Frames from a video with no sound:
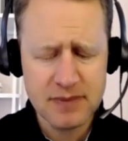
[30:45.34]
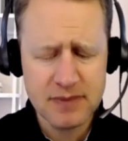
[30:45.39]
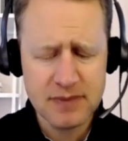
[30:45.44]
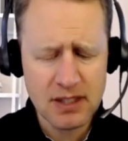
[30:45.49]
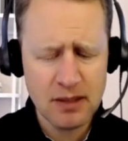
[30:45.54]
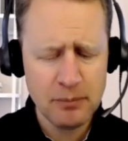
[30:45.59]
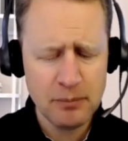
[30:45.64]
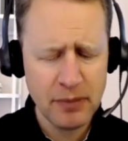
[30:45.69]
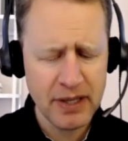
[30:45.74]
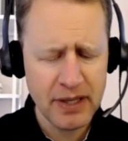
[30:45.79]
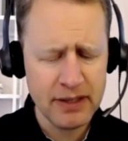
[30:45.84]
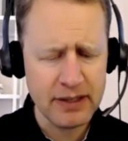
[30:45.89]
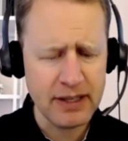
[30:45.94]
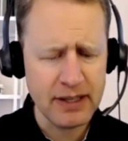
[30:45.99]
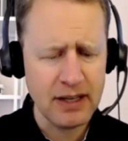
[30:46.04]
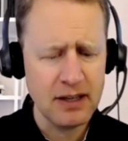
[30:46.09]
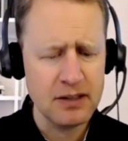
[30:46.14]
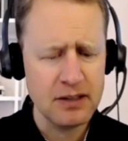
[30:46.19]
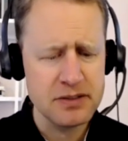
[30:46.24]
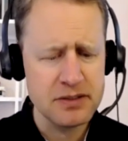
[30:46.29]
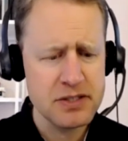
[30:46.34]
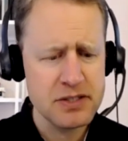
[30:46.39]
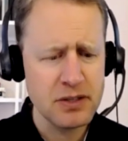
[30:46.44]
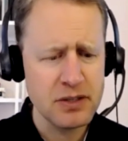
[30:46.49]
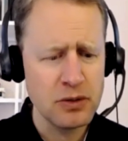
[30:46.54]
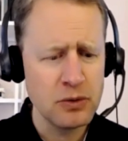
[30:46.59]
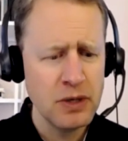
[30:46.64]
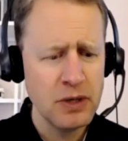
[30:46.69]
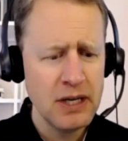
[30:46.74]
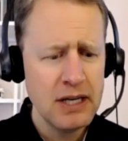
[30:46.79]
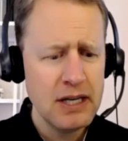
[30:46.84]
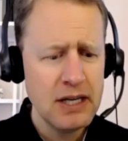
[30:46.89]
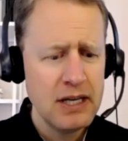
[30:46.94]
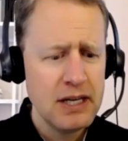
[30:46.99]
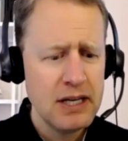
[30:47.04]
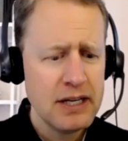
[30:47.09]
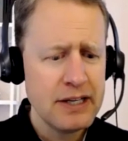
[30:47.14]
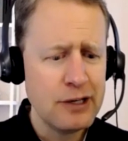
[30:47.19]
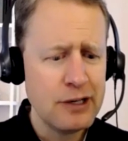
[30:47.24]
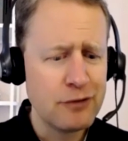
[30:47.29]
account. So,
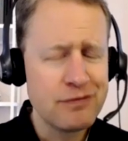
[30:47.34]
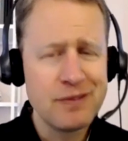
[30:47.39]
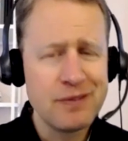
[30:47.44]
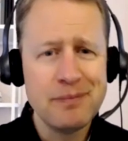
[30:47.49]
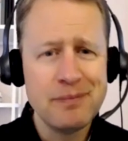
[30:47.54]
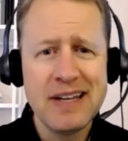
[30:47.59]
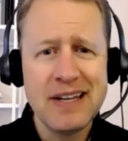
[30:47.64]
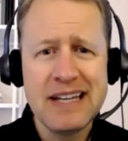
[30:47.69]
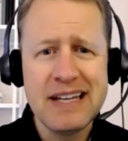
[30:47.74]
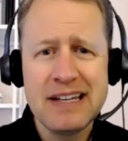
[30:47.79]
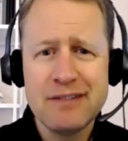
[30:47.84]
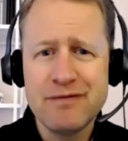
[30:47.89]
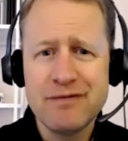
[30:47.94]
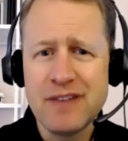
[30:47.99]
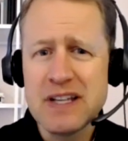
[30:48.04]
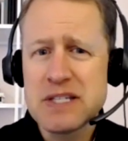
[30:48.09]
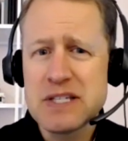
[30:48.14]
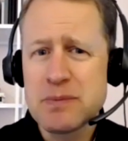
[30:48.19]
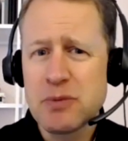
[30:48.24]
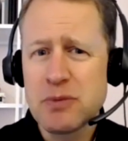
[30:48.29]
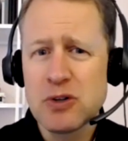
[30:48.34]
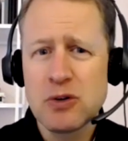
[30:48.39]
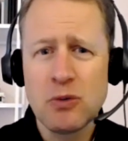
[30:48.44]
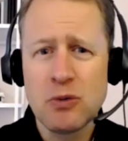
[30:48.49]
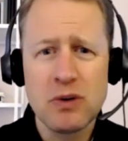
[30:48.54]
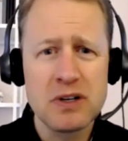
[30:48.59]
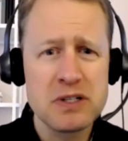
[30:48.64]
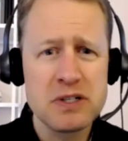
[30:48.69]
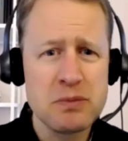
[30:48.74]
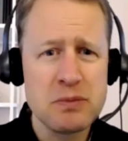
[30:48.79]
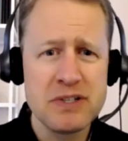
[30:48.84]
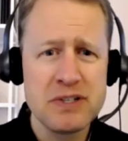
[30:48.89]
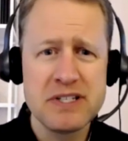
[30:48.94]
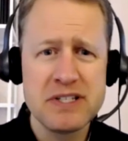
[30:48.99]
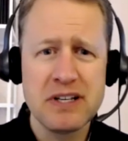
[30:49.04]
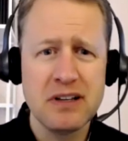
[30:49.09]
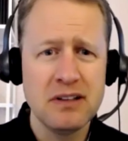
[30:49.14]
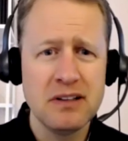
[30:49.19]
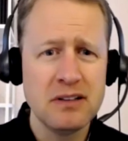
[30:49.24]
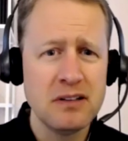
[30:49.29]
for me, Facebook works
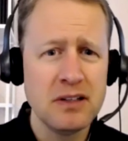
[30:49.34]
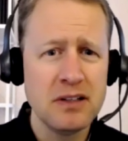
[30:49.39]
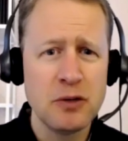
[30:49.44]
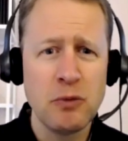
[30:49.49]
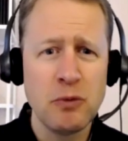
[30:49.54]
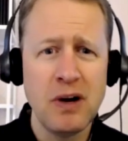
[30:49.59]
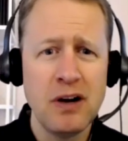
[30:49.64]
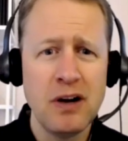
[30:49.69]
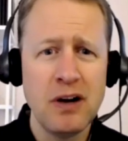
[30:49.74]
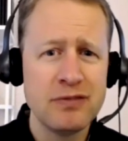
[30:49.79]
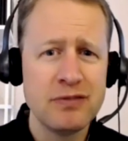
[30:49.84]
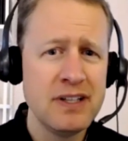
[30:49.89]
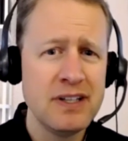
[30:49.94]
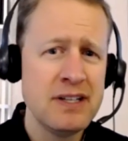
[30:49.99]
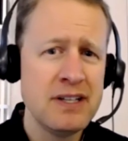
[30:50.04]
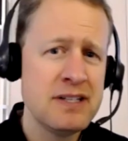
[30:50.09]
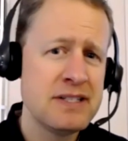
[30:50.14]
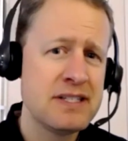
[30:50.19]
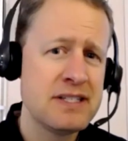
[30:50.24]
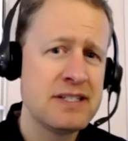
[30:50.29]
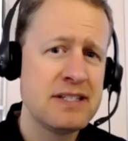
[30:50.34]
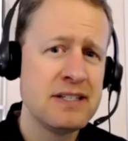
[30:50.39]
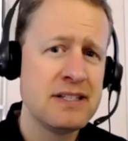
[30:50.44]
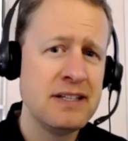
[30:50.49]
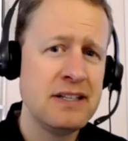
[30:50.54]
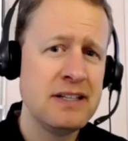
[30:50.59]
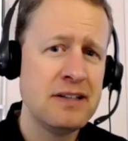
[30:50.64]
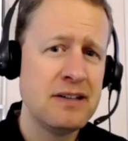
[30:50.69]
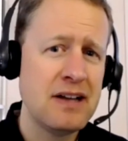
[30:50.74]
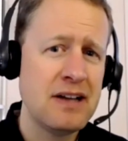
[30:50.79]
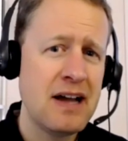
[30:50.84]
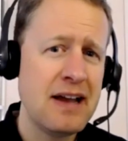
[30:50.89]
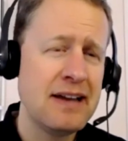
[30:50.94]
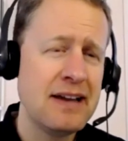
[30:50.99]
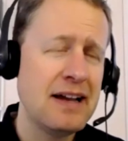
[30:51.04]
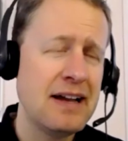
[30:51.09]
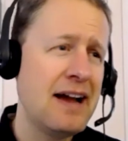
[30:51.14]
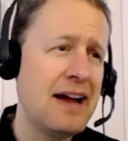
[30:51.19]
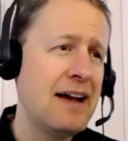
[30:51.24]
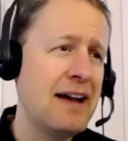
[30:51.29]
particularly well for this. I
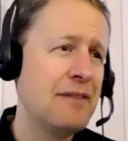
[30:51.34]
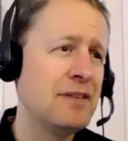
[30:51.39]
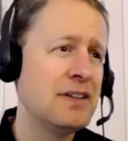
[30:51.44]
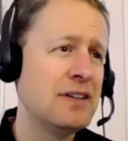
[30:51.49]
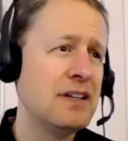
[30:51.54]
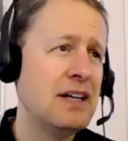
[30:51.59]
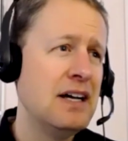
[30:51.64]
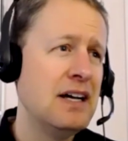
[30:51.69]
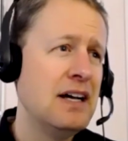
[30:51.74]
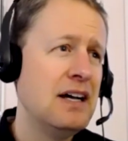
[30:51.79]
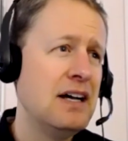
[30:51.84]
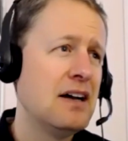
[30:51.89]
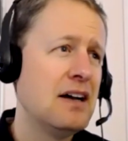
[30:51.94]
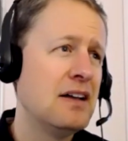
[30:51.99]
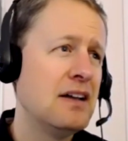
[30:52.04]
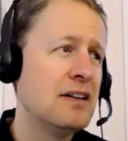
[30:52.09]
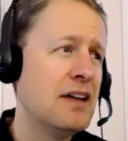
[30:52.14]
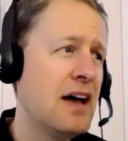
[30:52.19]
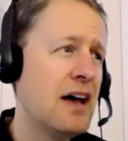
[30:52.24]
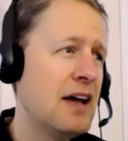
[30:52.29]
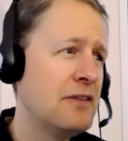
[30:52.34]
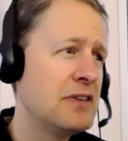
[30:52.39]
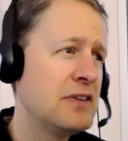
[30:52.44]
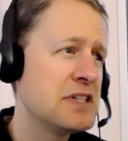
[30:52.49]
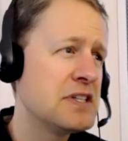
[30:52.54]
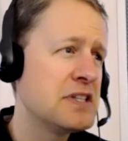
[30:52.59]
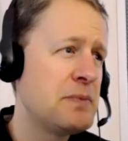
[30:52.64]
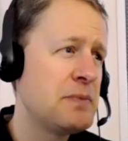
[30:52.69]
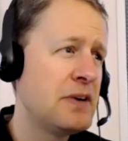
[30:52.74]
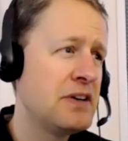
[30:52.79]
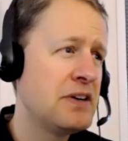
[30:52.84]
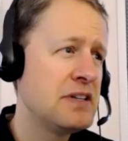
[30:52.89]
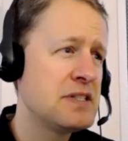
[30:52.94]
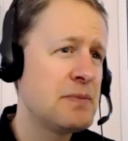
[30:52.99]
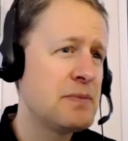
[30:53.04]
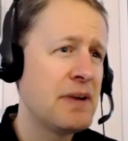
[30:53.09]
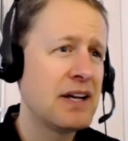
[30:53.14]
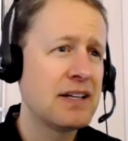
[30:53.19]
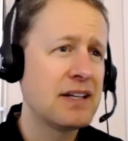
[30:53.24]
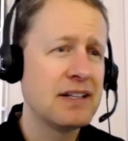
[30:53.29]
have a lot of experience
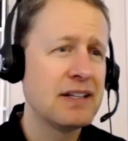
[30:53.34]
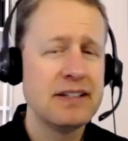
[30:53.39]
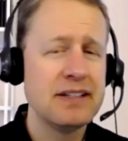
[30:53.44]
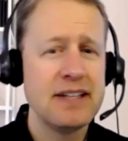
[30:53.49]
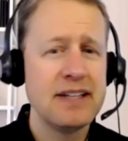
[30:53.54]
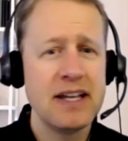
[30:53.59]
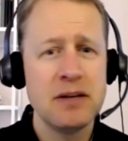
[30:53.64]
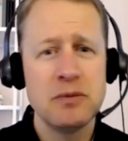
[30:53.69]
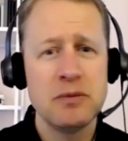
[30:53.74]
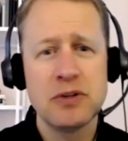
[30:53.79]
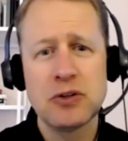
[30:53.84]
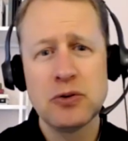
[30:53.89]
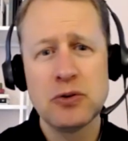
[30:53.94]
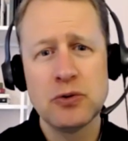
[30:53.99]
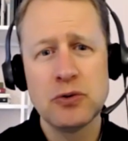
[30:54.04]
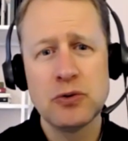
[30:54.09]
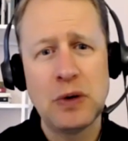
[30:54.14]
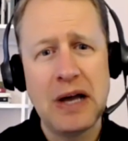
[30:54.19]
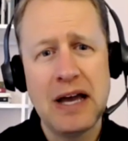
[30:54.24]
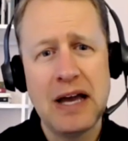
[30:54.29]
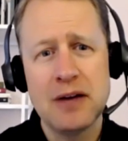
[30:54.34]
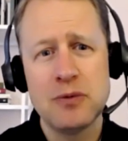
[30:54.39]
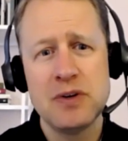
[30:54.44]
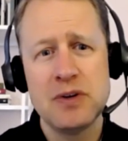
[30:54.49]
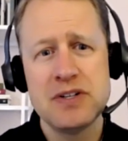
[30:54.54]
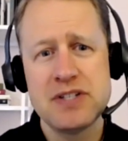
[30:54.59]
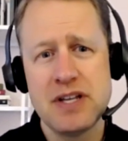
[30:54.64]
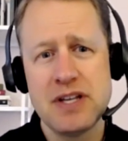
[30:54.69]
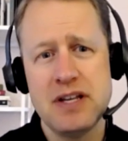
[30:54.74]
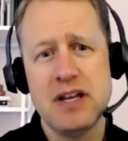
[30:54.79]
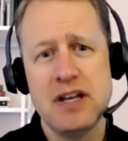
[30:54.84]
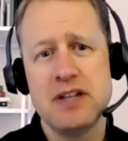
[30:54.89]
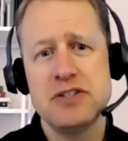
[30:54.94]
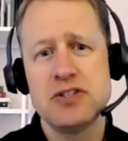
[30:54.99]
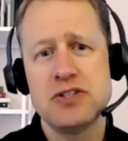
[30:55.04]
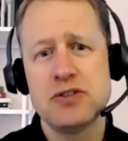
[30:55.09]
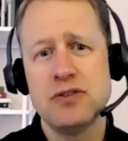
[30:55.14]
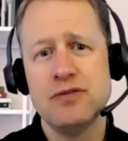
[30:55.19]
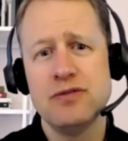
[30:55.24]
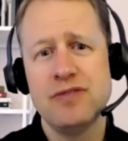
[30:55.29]
back in the day with Google AdWords. I just
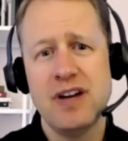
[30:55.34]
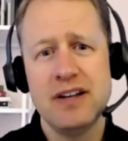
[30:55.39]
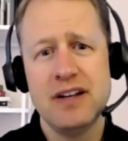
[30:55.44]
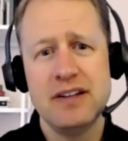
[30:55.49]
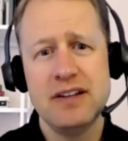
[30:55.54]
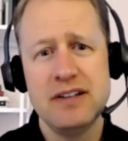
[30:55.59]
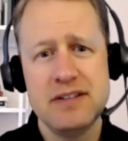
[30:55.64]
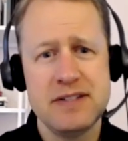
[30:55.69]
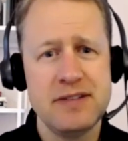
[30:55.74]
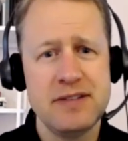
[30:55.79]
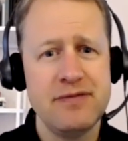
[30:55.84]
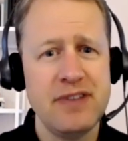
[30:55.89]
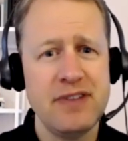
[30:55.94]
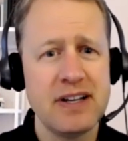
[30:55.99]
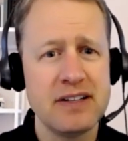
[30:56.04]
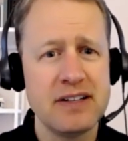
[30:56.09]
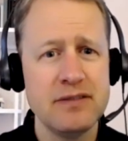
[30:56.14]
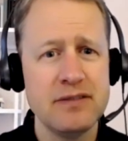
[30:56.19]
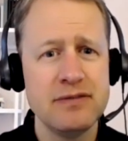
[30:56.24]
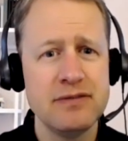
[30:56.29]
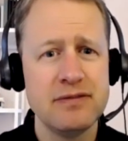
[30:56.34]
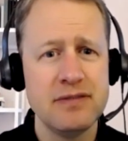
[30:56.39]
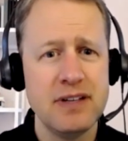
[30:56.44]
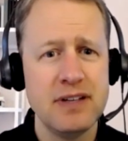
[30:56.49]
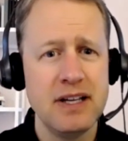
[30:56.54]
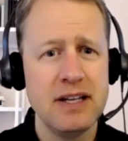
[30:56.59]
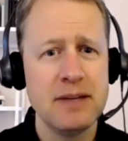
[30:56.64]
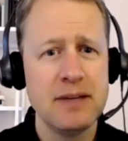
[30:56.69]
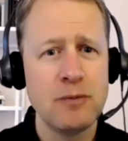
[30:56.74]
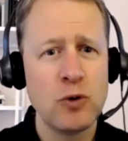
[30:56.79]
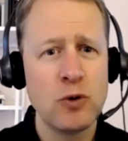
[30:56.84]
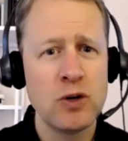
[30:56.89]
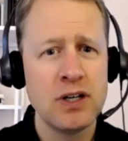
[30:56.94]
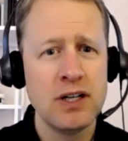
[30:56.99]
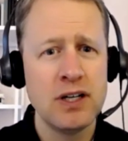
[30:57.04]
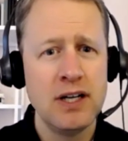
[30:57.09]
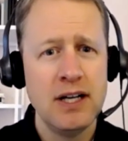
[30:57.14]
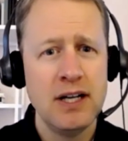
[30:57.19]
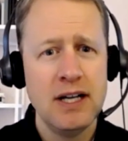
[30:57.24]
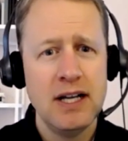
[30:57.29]
don't find it as effective anymore.
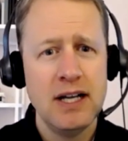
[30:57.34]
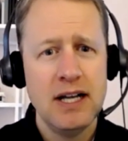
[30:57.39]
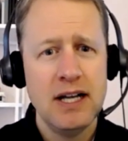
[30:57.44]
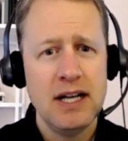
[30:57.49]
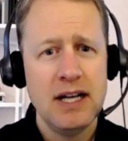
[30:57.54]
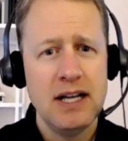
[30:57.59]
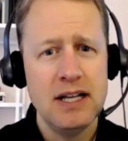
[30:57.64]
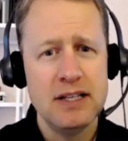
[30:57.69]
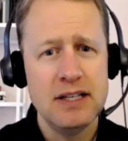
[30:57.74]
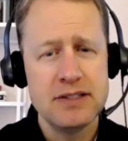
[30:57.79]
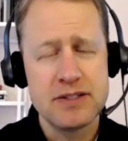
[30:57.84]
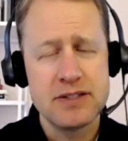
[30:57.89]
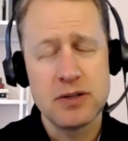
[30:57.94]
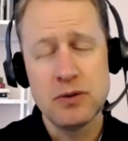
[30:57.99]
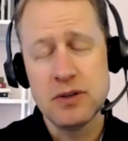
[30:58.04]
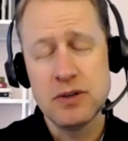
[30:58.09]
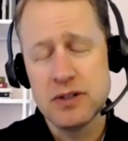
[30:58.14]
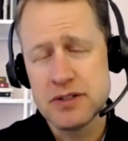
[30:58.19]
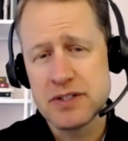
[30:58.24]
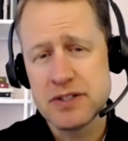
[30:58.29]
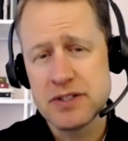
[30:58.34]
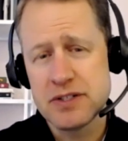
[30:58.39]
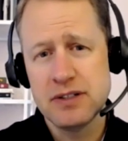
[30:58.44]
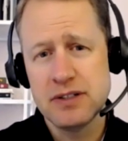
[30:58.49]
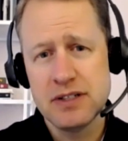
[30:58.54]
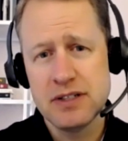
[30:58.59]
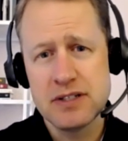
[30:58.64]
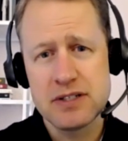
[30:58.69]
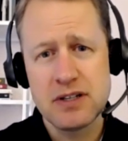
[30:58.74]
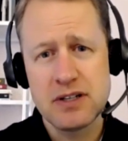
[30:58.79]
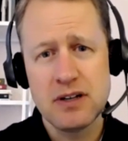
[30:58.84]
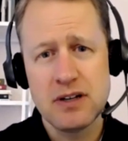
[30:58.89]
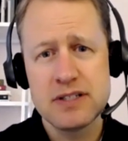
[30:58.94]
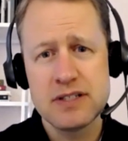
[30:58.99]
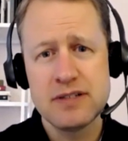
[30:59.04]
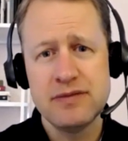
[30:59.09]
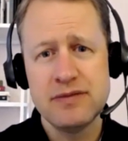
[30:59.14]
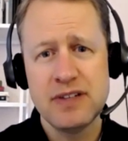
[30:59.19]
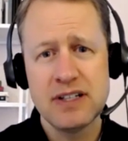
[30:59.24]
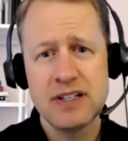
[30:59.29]
And so, or certainly as cost
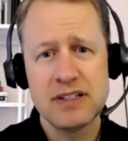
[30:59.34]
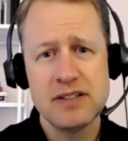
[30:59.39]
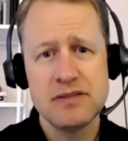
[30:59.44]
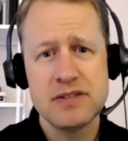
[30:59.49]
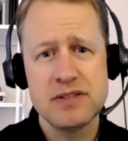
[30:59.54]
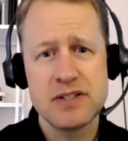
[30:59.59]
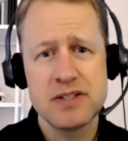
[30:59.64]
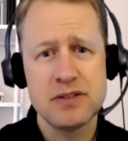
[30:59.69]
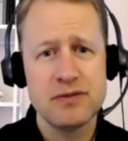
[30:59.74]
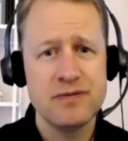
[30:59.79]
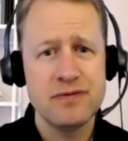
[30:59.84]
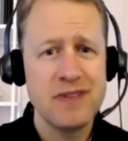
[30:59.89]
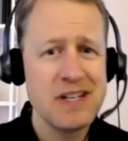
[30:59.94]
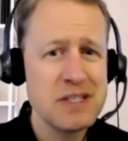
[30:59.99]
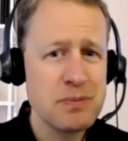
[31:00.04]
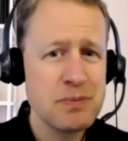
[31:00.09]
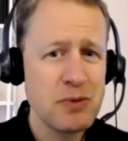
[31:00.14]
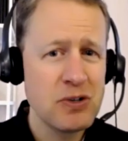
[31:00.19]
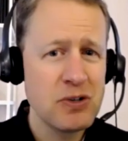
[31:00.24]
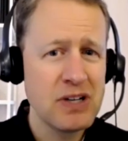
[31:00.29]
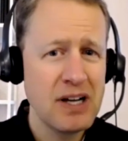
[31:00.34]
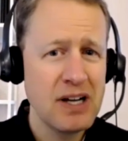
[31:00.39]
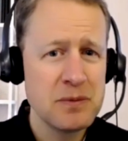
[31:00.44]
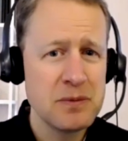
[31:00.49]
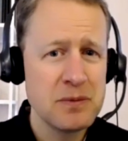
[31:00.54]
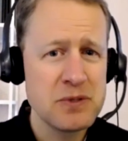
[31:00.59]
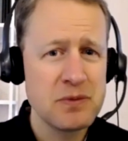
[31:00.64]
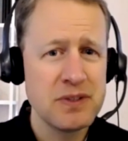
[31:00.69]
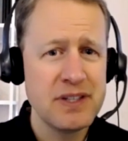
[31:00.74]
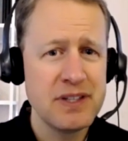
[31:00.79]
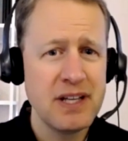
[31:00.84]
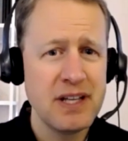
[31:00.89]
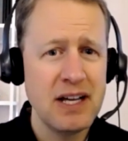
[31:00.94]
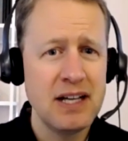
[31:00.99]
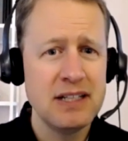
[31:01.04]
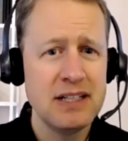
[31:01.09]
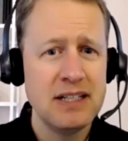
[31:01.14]
effective. So Facebook helps with that.